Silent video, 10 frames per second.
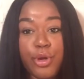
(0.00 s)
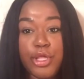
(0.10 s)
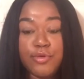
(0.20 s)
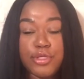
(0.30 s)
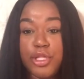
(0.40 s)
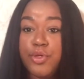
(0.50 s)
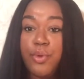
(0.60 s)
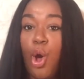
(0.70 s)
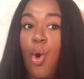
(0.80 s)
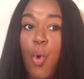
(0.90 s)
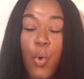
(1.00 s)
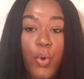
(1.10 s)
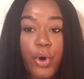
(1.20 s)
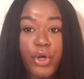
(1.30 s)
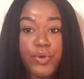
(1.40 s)
want to use glue,
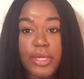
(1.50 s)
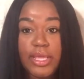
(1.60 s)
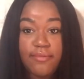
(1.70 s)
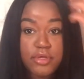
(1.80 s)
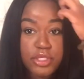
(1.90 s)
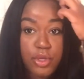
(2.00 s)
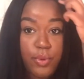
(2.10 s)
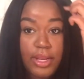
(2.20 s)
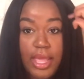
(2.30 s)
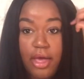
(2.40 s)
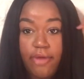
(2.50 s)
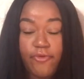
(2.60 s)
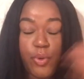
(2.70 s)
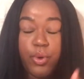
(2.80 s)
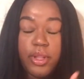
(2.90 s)
or you can even sew it down if
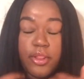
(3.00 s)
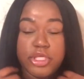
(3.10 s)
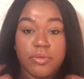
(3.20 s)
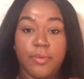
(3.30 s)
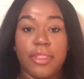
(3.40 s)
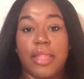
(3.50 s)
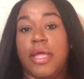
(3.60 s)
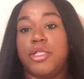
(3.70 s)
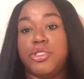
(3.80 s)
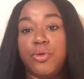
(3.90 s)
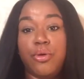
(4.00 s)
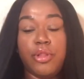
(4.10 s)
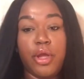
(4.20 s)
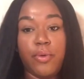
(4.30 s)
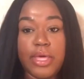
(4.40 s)
you're one of those people that like to sew on
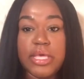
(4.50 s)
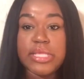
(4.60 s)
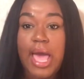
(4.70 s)
their wigs.